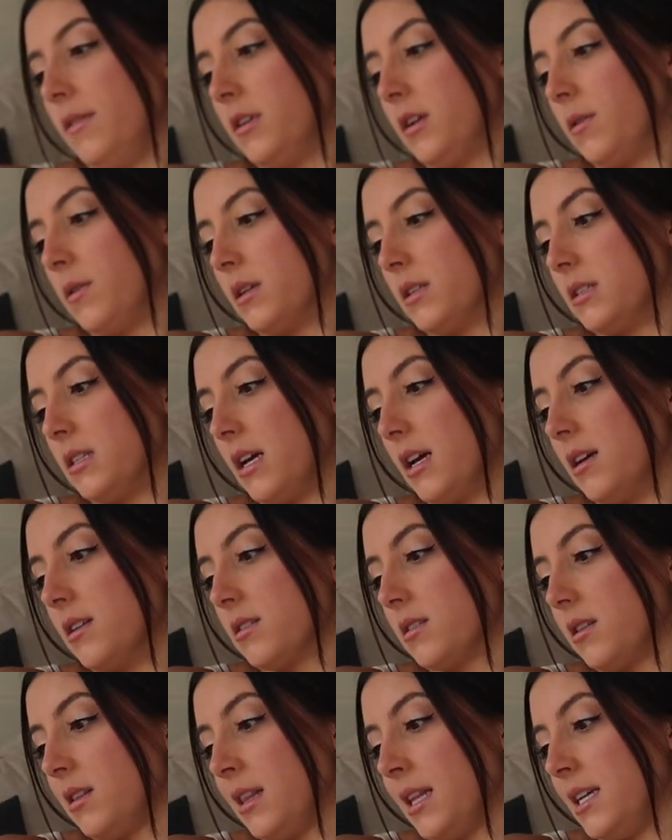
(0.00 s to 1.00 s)
even know what it
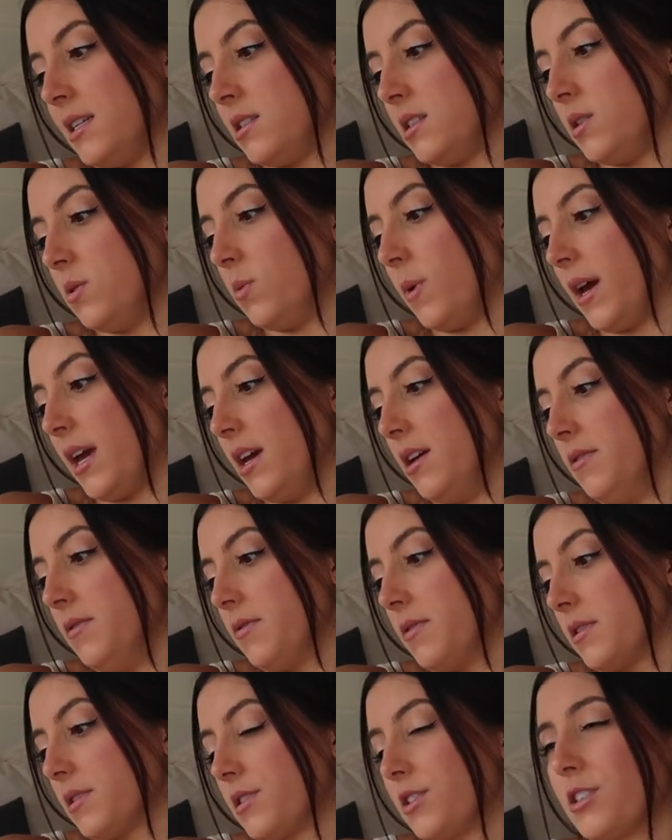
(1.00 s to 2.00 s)
says. Lazy
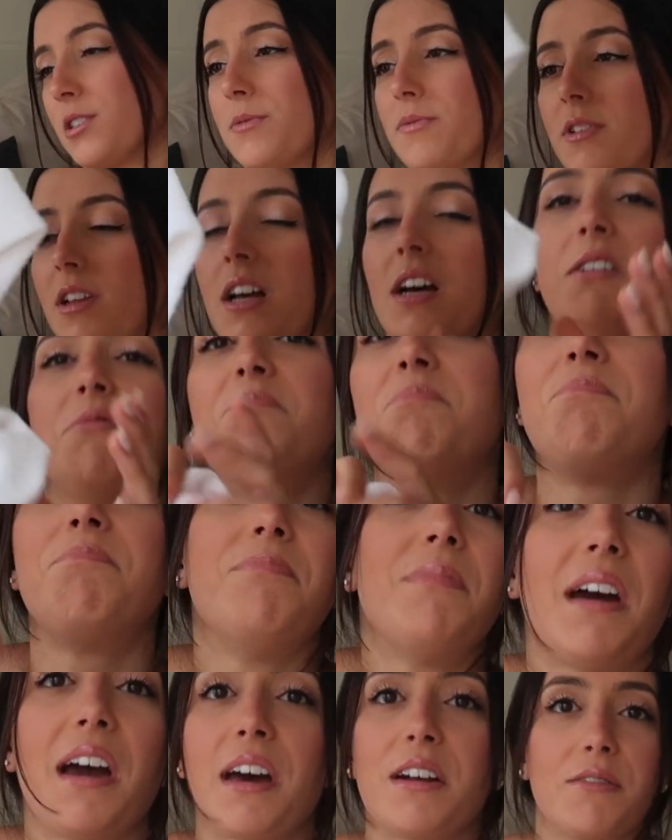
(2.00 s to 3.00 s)
Wave Surf Club.
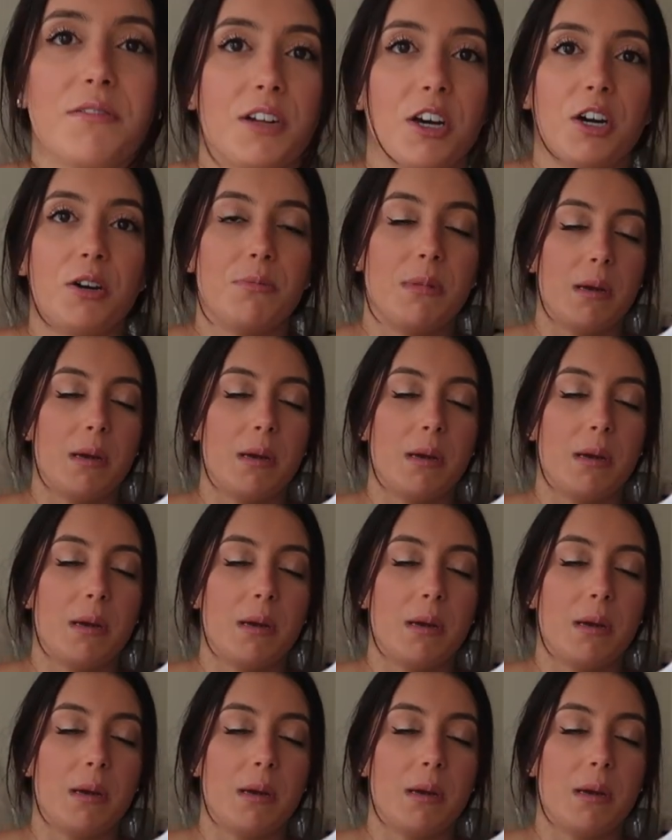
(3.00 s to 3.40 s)
I don't know,